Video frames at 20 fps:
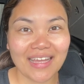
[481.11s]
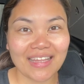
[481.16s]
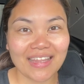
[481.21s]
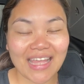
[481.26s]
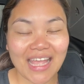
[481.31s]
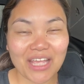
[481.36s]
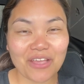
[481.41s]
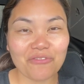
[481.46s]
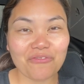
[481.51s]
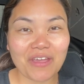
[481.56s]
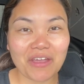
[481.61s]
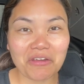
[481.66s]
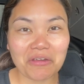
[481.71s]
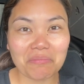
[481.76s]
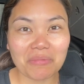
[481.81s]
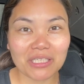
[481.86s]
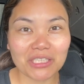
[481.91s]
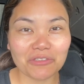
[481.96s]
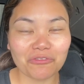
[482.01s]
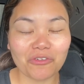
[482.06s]
Thank you very
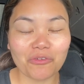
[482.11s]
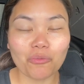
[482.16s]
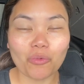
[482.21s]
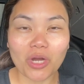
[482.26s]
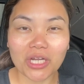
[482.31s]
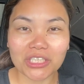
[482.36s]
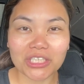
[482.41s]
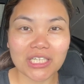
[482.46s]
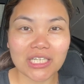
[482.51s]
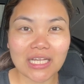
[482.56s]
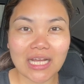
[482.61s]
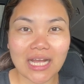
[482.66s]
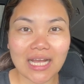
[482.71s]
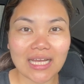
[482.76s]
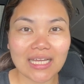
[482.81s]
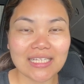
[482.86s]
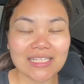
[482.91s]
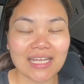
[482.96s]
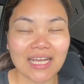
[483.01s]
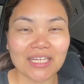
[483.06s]
much for watching,
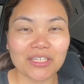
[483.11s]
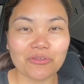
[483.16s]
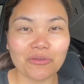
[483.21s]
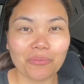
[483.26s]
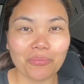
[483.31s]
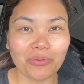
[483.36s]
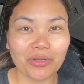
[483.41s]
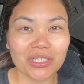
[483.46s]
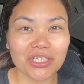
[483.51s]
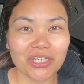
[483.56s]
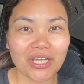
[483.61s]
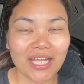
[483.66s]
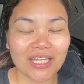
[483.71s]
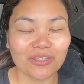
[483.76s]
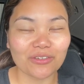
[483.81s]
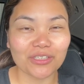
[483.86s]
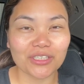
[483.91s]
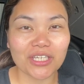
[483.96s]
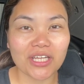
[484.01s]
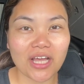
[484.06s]
guys. I do appreciate
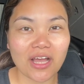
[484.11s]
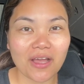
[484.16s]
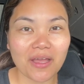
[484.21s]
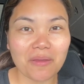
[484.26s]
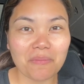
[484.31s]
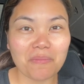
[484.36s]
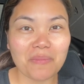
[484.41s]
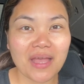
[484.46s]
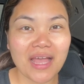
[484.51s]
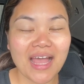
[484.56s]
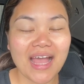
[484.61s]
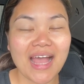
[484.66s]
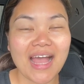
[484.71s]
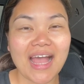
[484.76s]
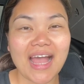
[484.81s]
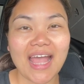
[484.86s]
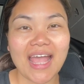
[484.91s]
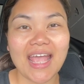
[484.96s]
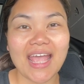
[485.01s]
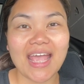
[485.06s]
your time,
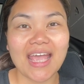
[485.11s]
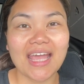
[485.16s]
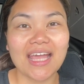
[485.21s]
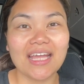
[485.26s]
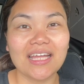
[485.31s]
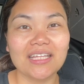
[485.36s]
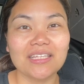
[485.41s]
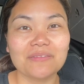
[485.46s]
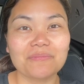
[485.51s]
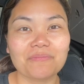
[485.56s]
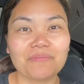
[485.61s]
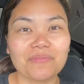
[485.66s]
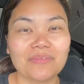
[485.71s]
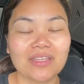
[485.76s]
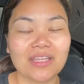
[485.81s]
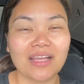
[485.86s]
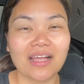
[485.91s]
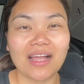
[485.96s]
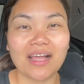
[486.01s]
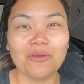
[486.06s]
and
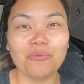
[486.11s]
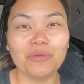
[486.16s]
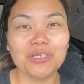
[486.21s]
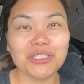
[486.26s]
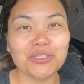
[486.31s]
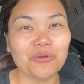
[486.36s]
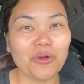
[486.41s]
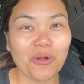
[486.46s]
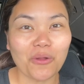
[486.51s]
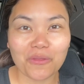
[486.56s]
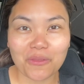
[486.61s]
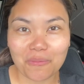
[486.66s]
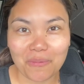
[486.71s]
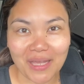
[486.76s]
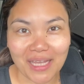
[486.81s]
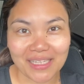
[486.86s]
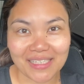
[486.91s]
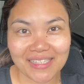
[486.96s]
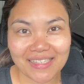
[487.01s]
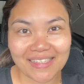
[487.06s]
I wish you all the
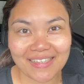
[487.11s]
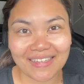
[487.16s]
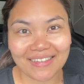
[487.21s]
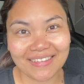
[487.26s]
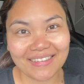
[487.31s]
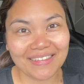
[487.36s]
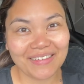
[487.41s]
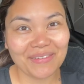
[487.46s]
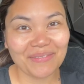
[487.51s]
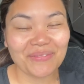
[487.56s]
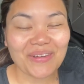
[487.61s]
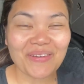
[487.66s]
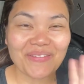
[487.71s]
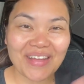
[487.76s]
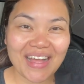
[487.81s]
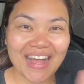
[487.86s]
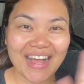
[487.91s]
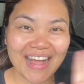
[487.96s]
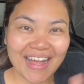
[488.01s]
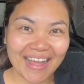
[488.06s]
best.
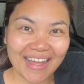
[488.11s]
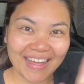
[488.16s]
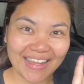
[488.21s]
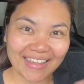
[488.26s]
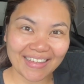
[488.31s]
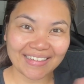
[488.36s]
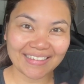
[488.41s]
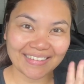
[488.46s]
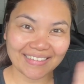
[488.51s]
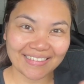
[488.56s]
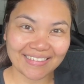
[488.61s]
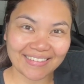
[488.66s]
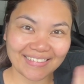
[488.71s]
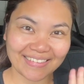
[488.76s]
Bye-bye.